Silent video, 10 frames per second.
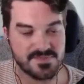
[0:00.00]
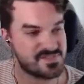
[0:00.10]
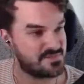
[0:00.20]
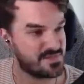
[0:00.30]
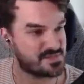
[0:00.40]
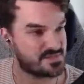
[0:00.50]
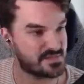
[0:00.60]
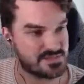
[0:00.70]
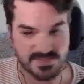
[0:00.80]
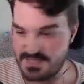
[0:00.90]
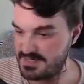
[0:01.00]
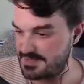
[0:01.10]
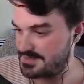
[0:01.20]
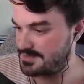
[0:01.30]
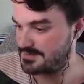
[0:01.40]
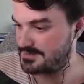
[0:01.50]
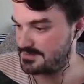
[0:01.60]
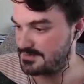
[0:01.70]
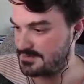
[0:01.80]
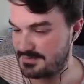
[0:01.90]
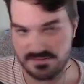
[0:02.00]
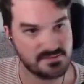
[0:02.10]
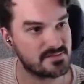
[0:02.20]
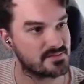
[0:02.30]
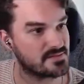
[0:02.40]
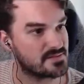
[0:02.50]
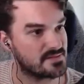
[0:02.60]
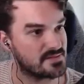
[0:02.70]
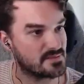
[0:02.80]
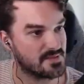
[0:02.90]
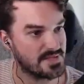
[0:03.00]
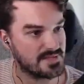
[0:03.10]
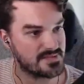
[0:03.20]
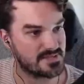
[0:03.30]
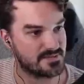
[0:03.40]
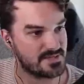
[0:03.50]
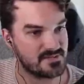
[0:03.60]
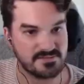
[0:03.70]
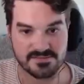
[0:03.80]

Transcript: defense in like two seconds. We're going to get there. You ready?